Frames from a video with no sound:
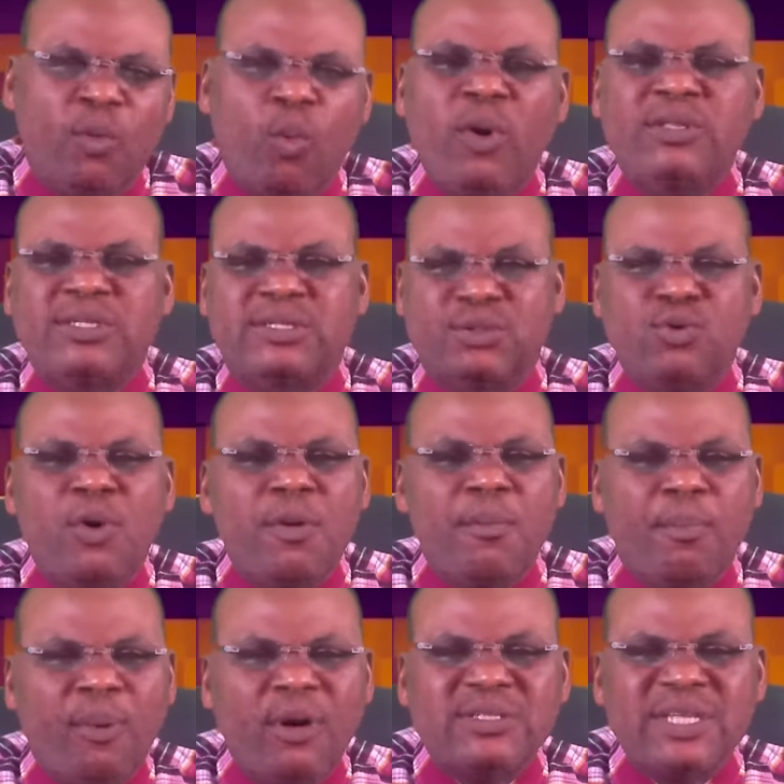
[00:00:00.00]
What is so
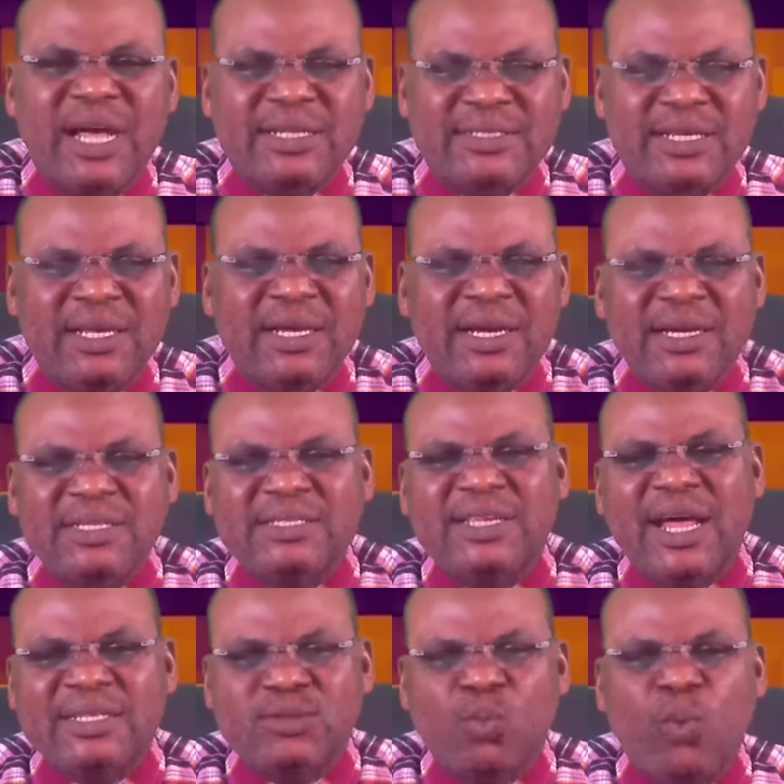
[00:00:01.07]
important is
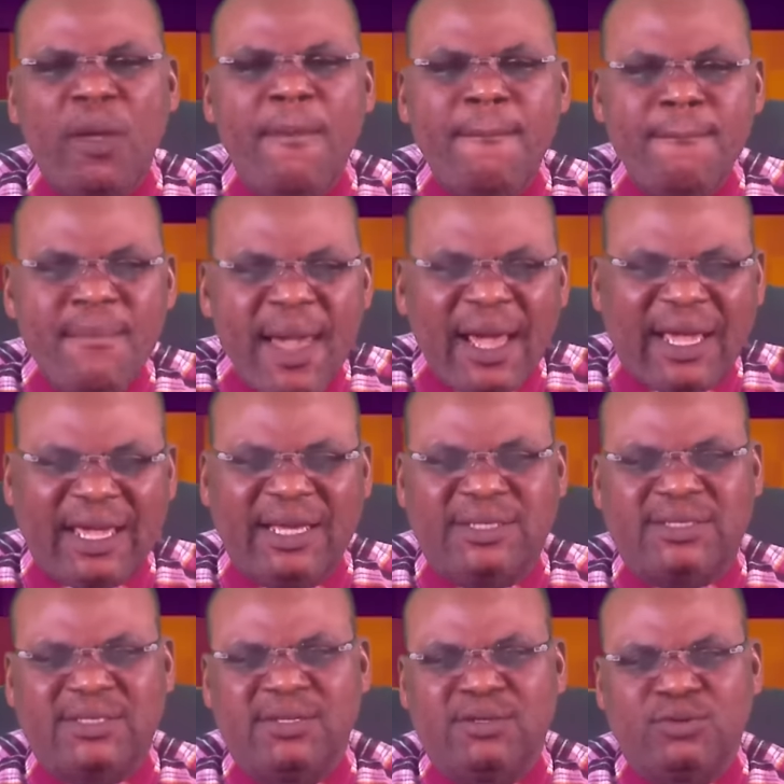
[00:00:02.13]
that we make
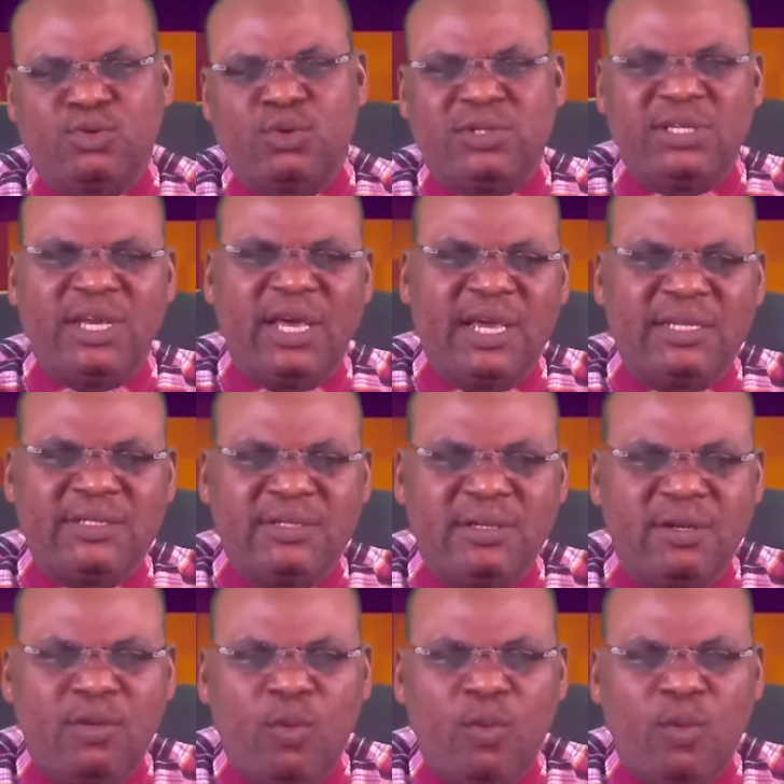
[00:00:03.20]
it to the end.